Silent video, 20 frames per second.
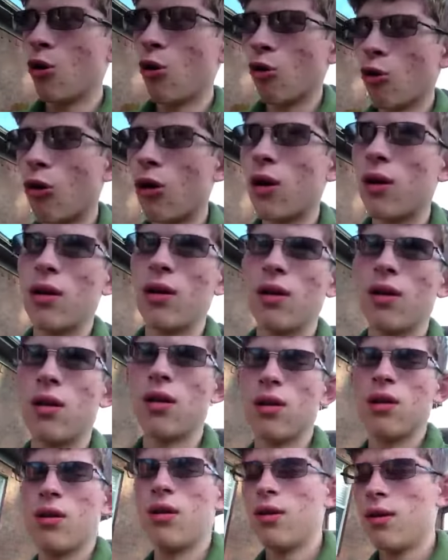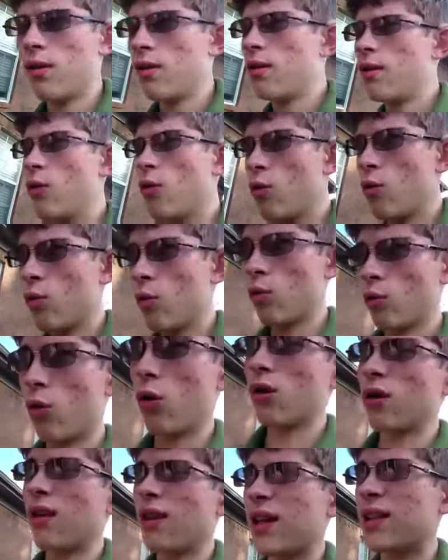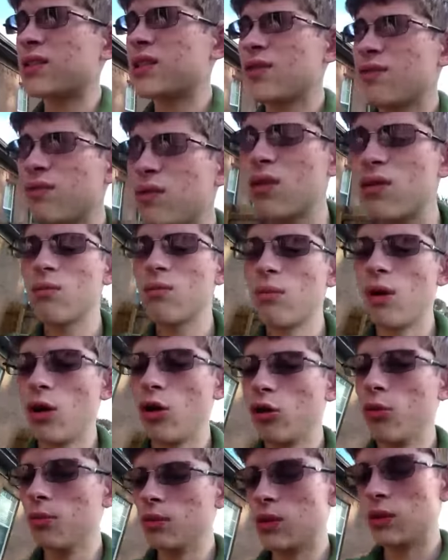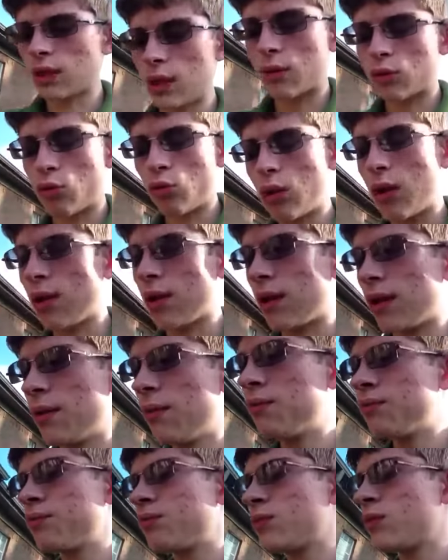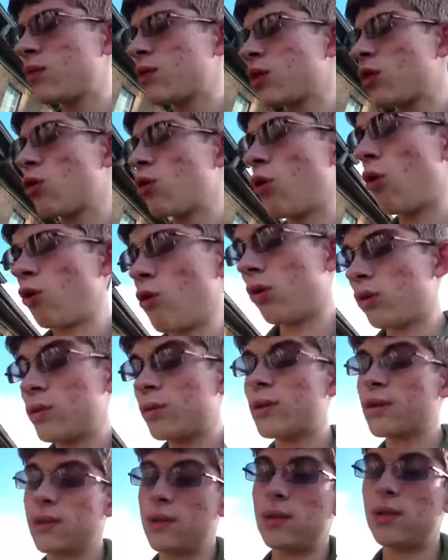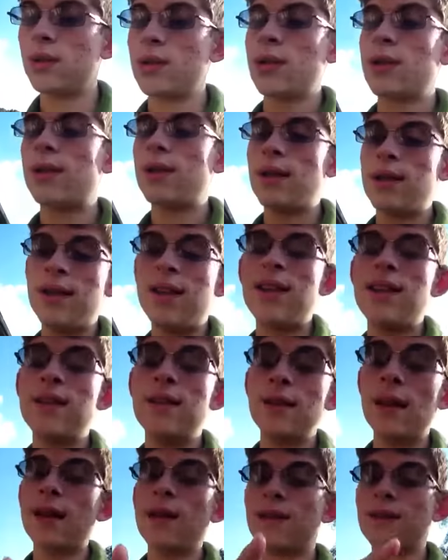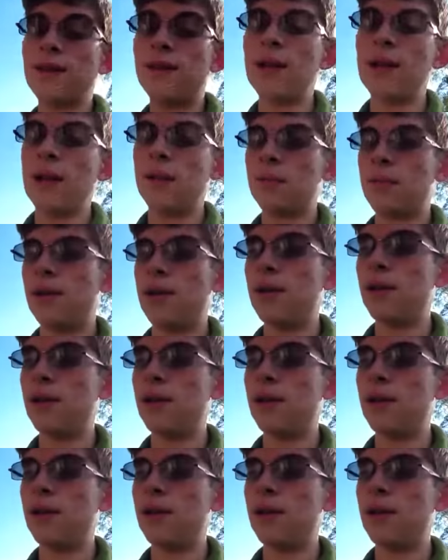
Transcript: Or, uh, or unless if my room is like really cold, because it, it did that did happen.